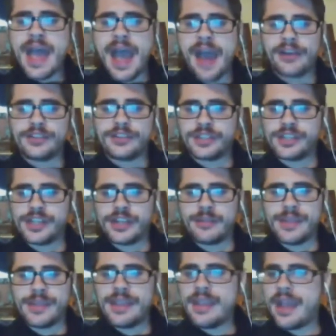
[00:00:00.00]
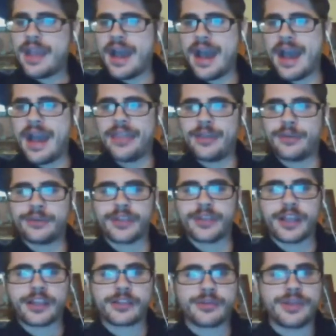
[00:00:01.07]
out of Chickadee, I think it was
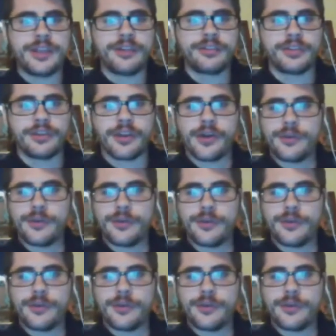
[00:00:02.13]
3 years ago.